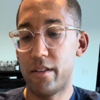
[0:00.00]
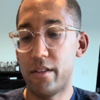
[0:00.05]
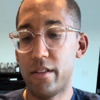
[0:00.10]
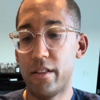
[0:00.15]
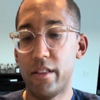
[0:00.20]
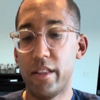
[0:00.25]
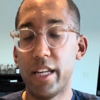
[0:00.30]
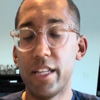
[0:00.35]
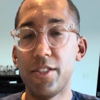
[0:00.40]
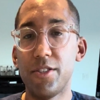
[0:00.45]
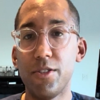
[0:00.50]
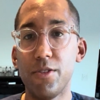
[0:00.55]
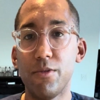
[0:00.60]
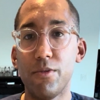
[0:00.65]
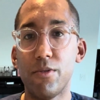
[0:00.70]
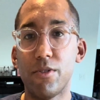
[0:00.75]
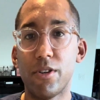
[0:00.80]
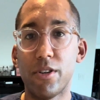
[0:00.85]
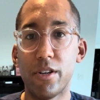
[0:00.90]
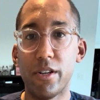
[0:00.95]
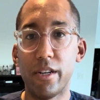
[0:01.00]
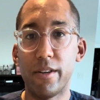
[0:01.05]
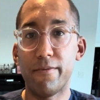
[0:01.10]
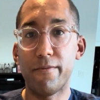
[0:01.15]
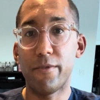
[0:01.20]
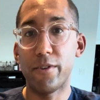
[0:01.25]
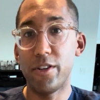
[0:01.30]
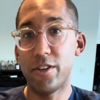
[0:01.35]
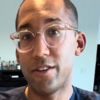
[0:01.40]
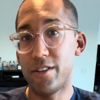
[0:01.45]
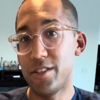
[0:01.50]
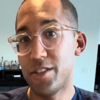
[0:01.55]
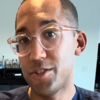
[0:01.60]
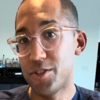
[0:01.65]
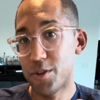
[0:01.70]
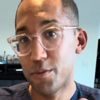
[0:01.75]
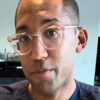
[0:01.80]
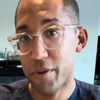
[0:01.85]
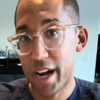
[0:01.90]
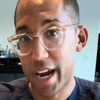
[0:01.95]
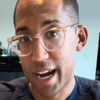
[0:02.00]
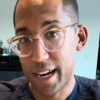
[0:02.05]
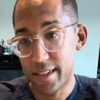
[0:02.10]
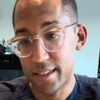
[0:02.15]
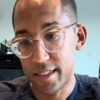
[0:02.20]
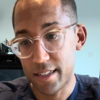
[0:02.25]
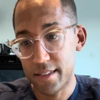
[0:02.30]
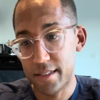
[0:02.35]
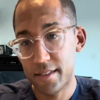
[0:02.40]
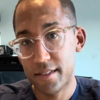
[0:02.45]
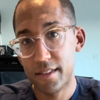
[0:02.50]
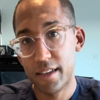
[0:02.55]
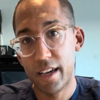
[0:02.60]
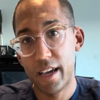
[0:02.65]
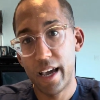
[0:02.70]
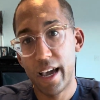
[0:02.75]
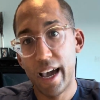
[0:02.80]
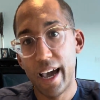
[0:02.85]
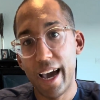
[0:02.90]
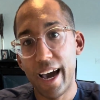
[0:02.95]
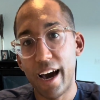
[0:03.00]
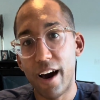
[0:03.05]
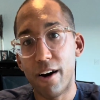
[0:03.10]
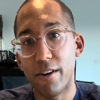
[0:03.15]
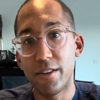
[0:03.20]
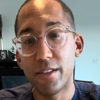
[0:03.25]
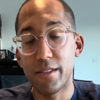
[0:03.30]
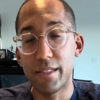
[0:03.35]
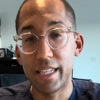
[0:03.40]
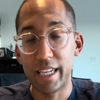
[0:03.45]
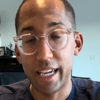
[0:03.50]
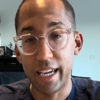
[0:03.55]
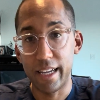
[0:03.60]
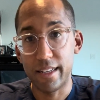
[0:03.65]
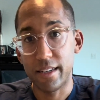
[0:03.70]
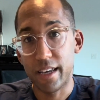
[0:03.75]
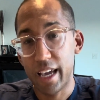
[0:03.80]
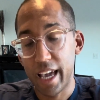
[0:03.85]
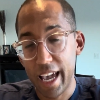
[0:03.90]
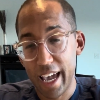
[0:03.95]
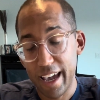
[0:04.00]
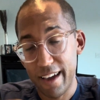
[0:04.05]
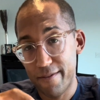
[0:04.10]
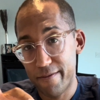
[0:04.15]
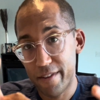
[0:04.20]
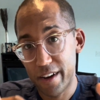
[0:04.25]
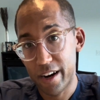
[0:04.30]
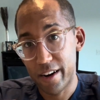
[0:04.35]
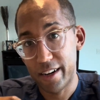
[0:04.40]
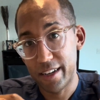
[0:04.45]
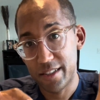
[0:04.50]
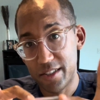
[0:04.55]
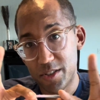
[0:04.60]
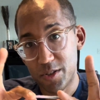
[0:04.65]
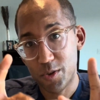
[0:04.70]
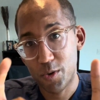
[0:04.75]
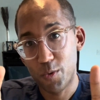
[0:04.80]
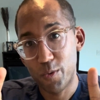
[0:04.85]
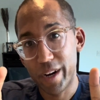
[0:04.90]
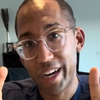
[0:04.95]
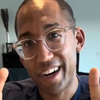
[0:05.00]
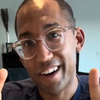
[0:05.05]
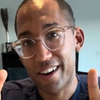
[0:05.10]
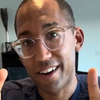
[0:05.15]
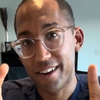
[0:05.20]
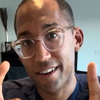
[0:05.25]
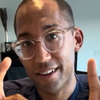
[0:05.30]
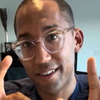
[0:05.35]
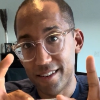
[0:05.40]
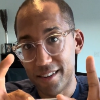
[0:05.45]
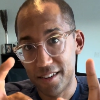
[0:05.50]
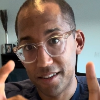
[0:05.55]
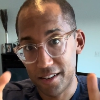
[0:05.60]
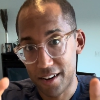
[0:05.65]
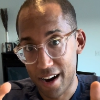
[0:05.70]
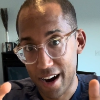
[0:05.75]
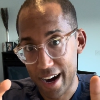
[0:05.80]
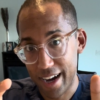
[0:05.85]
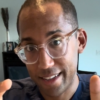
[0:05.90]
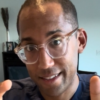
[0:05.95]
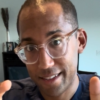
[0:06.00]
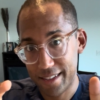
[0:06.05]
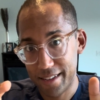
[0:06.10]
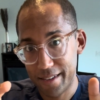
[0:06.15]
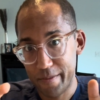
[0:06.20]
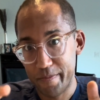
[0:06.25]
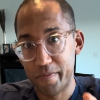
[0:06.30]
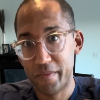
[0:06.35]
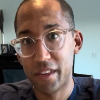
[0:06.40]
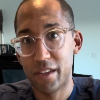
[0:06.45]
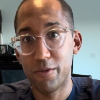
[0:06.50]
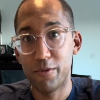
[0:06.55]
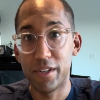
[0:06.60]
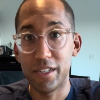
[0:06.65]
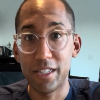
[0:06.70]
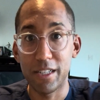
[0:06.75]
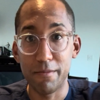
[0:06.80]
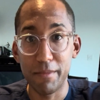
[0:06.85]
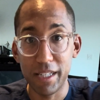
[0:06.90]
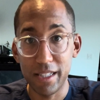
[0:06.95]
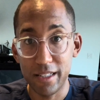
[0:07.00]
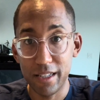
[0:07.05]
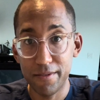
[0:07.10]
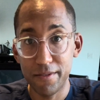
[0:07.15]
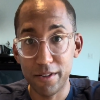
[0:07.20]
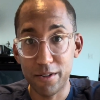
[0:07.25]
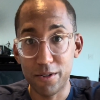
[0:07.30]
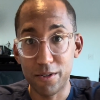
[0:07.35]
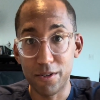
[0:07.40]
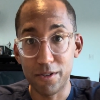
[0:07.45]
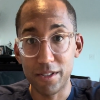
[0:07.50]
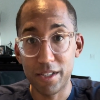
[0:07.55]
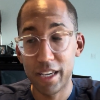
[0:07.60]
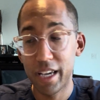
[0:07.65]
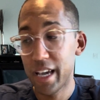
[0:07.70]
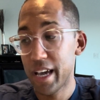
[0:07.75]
lets you learn for your initial practice how to get a very square knot, which can be difficult,